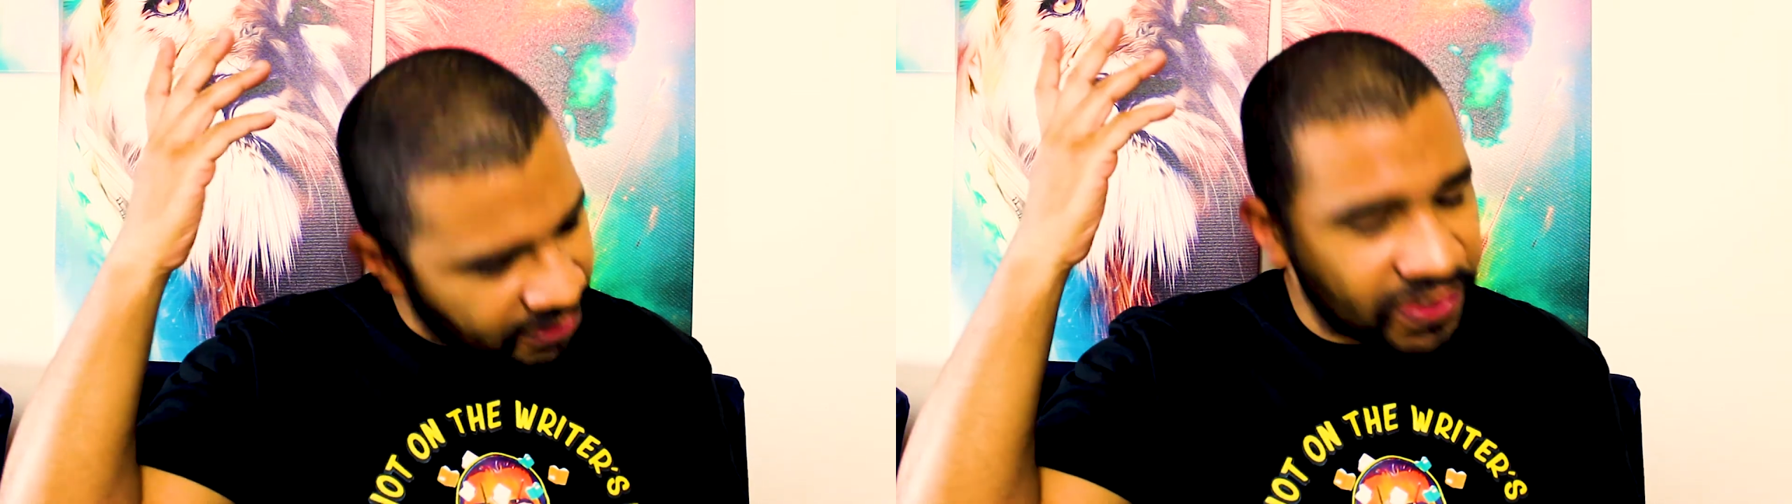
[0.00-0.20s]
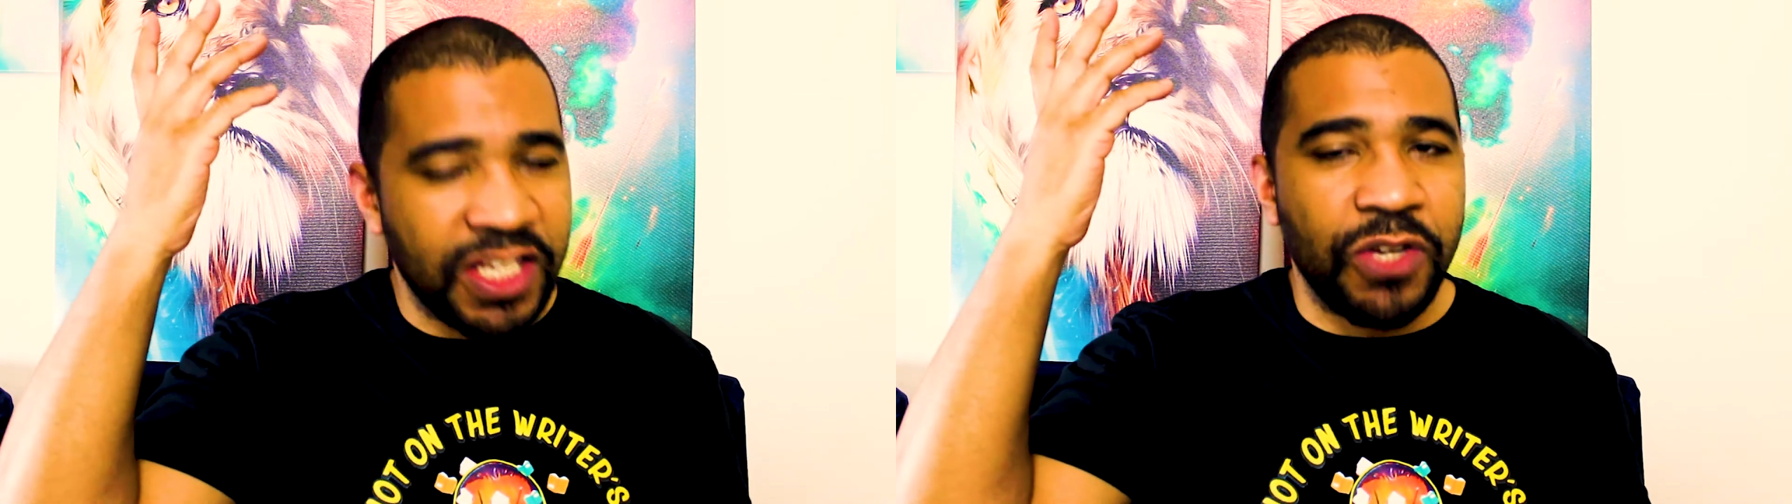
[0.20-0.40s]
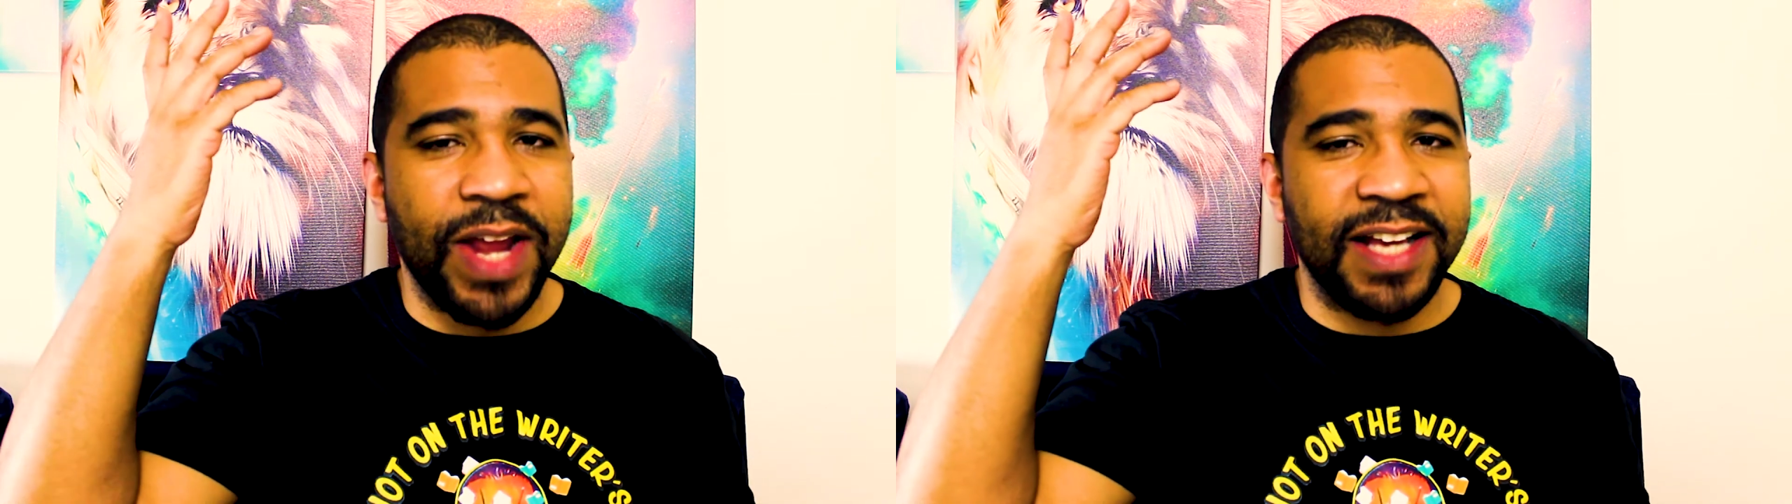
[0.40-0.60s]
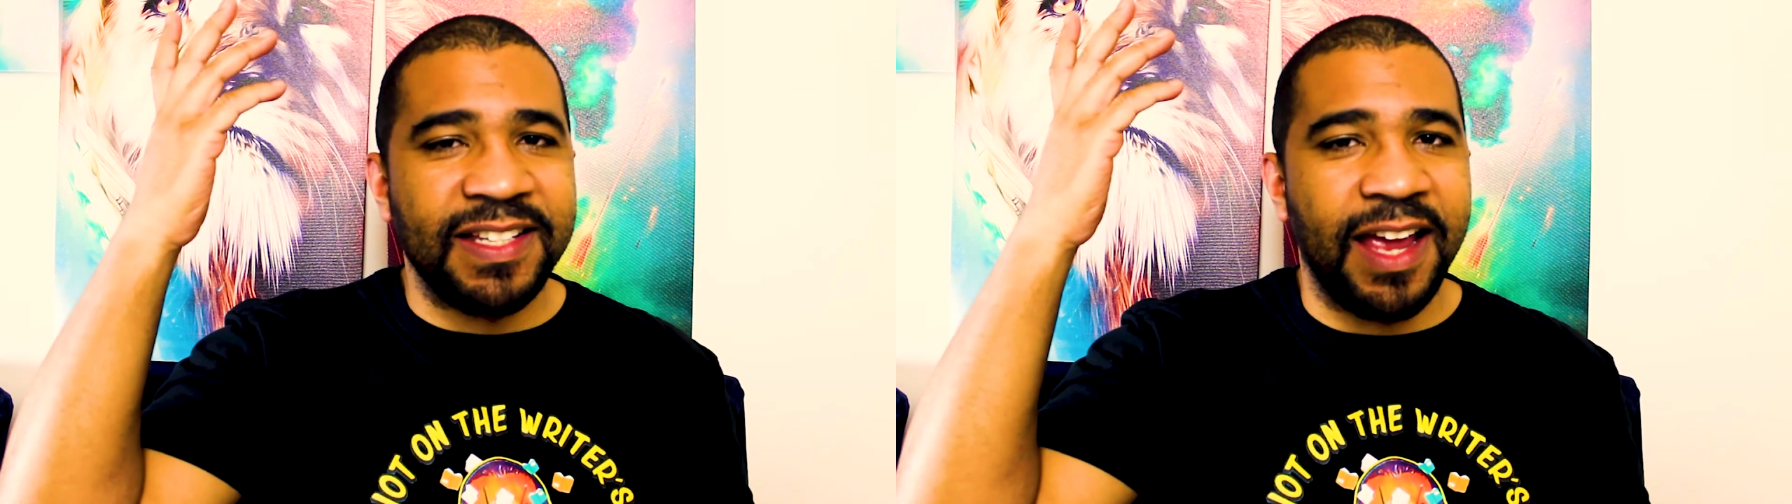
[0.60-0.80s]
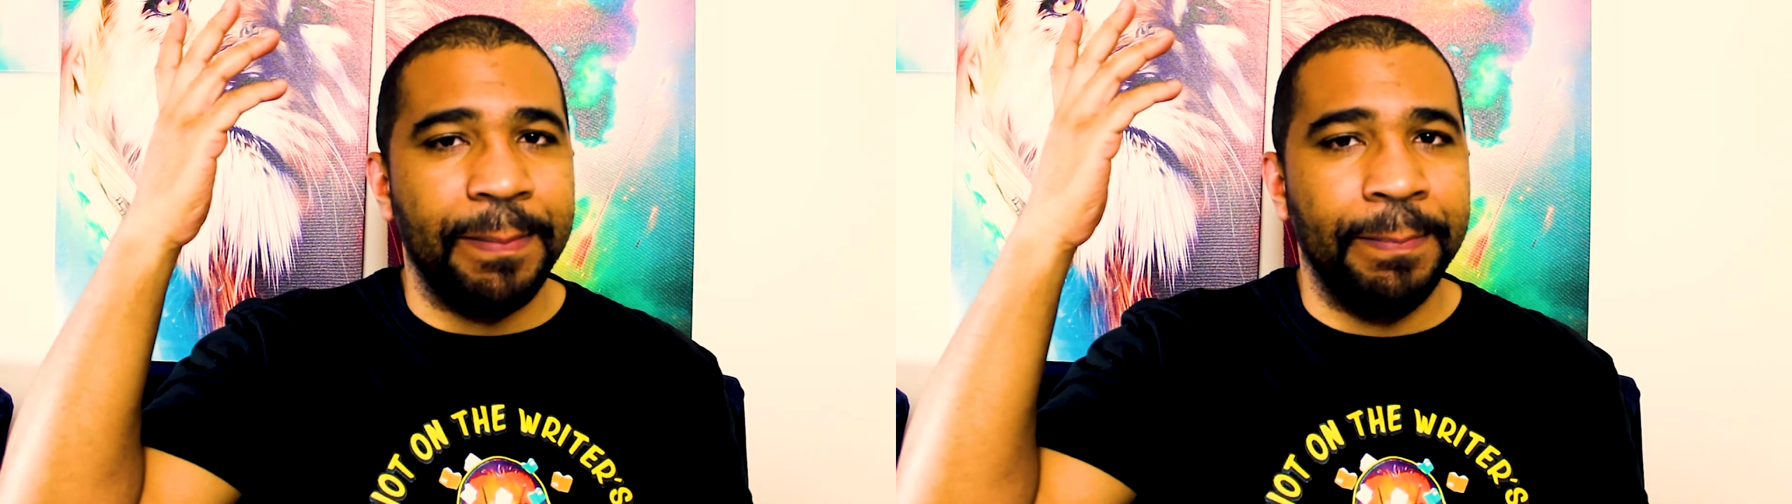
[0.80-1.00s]
I'll see you
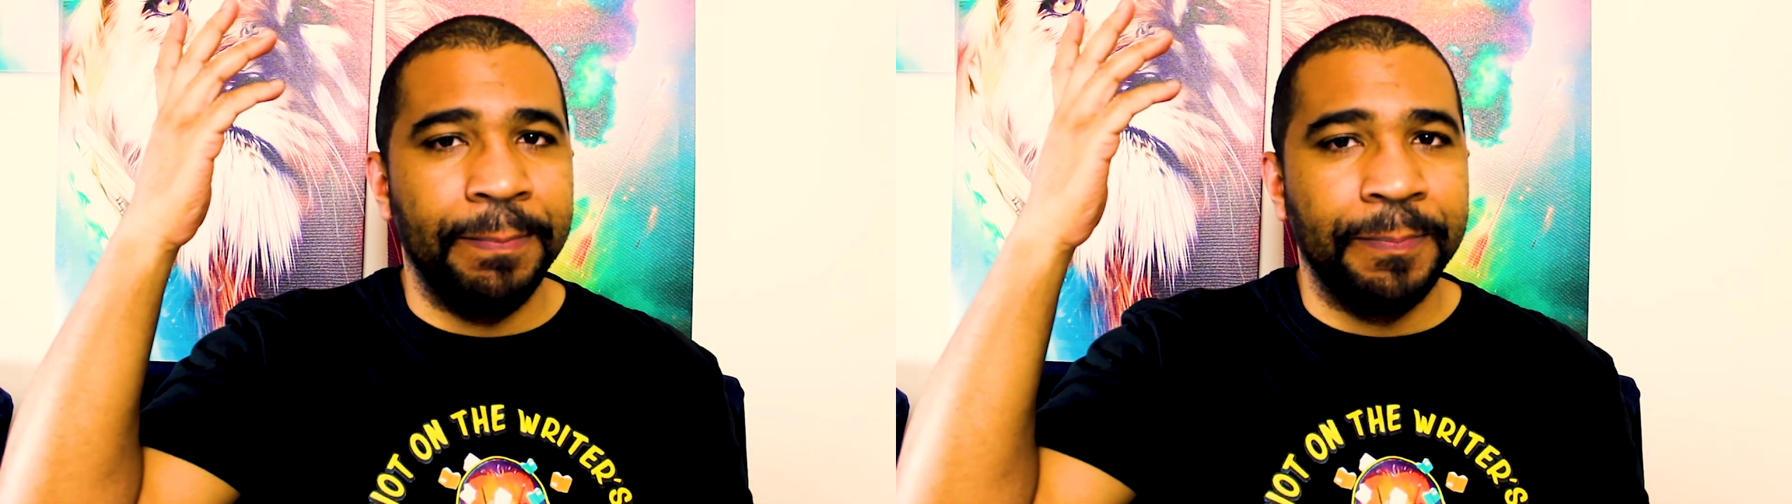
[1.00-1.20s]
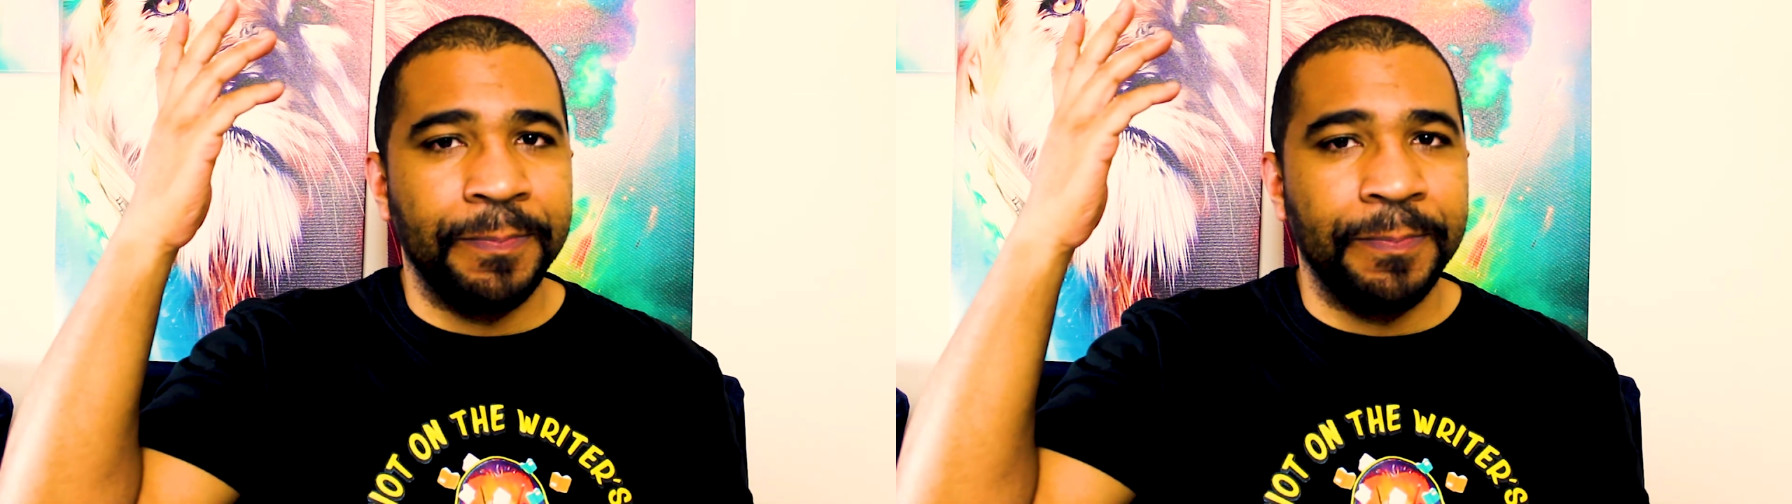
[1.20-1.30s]
next time.